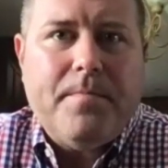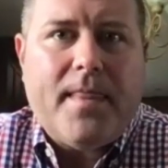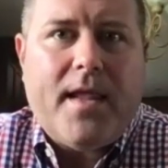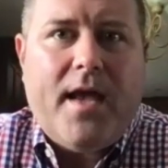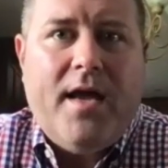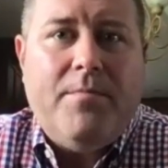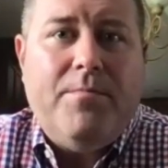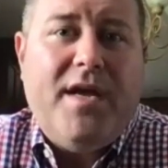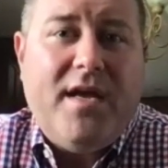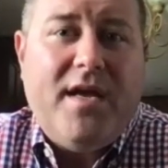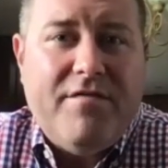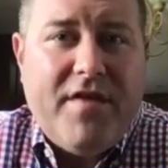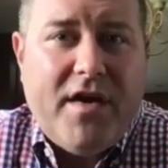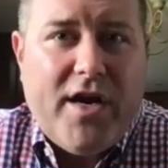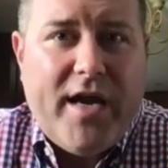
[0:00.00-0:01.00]
and being a
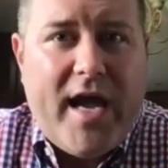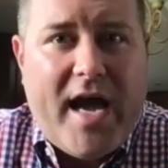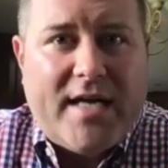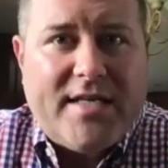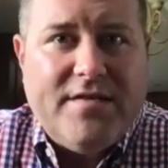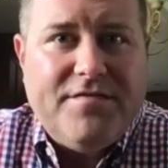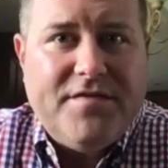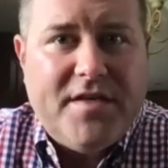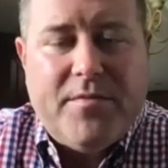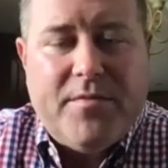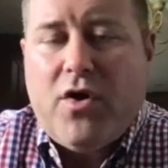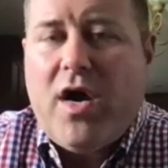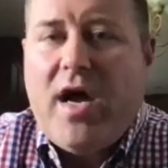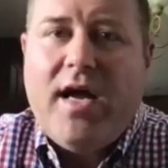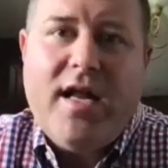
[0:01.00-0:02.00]
very active
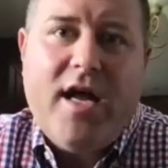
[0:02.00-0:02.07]
Democrat,